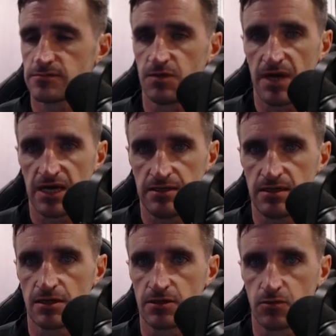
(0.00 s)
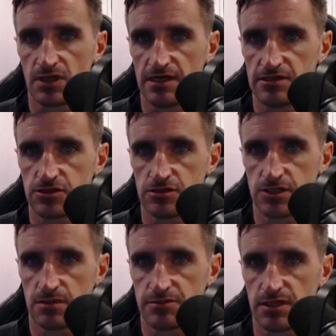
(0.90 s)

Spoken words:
depending on the relationships